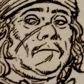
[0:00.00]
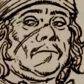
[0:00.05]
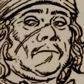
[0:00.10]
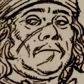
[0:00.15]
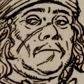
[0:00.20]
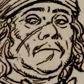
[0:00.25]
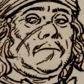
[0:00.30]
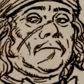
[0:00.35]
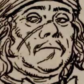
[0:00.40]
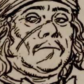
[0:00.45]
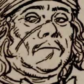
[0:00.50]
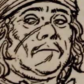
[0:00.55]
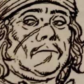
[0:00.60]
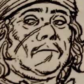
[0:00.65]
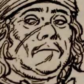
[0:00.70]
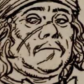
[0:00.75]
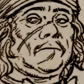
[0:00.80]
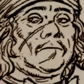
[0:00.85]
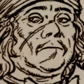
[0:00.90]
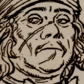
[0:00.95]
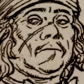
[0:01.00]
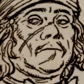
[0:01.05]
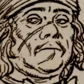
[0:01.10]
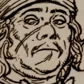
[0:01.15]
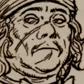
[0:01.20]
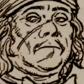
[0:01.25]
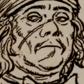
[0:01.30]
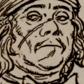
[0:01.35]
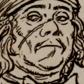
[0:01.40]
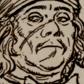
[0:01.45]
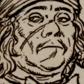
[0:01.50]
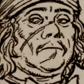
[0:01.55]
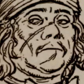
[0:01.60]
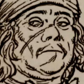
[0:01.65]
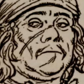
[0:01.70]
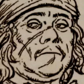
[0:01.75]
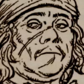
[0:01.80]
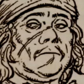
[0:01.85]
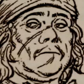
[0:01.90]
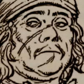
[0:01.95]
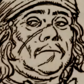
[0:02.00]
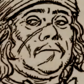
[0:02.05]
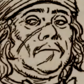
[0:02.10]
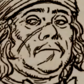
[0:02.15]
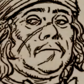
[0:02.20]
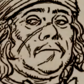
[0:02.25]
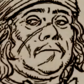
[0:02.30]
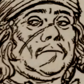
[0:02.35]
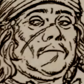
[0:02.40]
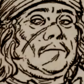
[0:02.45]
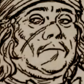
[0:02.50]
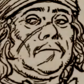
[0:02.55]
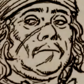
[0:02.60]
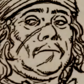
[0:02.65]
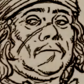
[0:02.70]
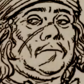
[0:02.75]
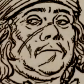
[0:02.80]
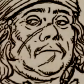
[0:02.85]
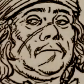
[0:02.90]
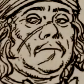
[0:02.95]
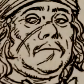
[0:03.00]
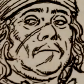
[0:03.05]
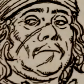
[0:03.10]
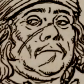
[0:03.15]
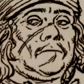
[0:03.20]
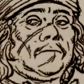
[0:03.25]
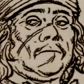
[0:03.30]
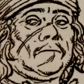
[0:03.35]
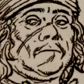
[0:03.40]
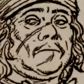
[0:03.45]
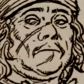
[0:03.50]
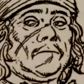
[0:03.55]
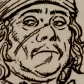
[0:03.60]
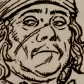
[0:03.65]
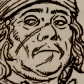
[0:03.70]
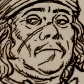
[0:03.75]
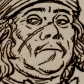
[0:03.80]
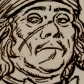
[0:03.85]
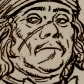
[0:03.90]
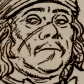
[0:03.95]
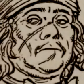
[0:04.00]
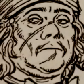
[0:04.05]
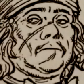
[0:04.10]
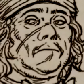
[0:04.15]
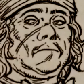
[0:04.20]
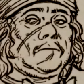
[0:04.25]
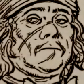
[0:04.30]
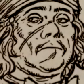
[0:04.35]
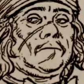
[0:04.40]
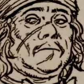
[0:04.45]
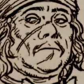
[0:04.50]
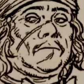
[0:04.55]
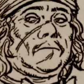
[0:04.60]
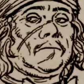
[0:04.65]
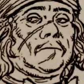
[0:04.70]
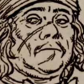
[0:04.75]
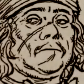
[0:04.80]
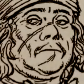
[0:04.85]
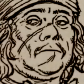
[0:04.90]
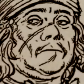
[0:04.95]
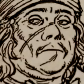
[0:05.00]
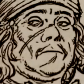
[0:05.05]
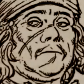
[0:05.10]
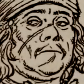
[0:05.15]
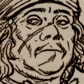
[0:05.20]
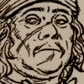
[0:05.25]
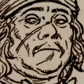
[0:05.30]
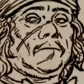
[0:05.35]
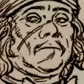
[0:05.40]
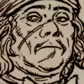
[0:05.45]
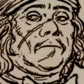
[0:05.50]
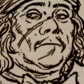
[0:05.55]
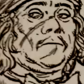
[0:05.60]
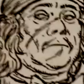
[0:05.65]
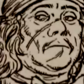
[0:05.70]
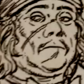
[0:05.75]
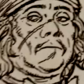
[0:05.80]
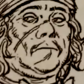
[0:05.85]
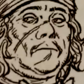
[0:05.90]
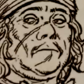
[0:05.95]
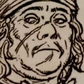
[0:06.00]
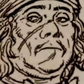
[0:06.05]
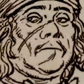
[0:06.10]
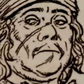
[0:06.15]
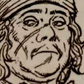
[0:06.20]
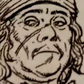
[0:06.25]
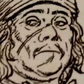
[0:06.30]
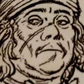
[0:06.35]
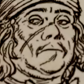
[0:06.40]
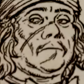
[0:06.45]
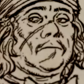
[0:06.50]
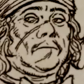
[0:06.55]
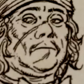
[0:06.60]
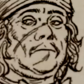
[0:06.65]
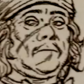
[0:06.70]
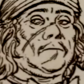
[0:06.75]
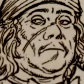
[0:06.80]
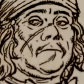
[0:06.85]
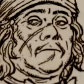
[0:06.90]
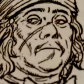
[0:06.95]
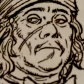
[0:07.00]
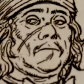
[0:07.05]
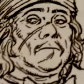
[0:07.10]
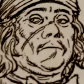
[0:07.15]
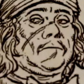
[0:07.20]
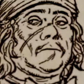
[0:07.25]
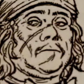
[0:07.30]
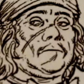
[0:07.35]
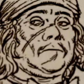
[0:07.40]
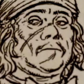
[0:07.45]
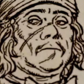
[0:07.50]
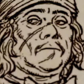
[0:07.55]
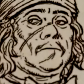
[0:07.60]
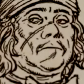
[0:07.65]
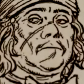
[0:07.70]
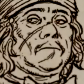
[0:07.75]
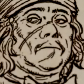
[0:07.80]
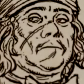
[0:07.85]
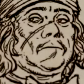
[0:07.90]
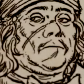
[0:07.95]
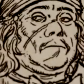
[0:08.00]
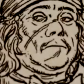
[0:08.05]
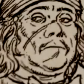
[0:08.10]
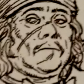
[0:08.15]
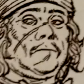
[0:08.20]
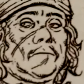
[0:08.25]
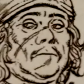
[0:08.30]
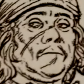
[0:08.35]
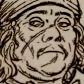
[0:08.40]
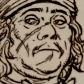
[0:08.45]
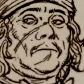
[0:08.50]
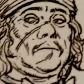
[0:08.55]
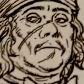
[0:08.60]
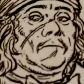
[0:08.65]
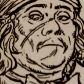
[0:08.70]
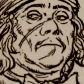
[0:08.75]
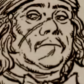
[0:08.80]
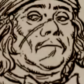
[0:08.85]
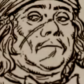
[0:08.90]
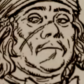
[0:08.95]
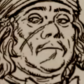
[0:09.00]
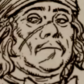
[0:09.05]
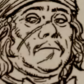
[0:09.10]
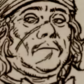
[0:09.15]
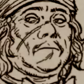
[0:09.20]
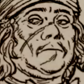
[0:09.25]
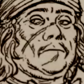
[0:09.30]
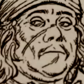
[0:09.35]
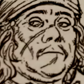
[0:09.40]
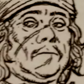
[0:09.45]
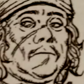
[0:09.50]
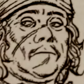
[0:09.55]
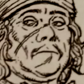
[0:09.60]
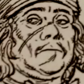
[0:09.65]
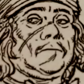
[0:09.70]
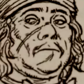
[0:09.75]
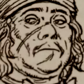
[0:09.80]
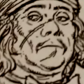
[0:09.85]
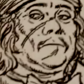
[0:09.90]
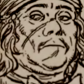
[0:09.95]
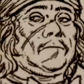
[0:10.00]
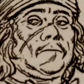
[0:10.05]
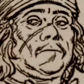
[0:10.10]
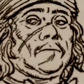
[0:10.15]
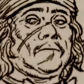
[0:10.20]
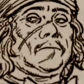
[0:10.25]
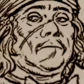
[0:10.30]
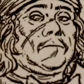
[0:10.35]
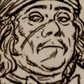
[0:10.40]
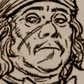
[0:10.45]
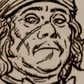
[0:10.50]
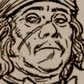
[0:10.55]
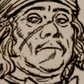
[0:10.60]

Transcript: So now a lot of the pirate units, you might see some of those abilities, so just plan accordingly on where you're going to stick him, right? Because that unit will not have that. But let's see what actually makes up for that.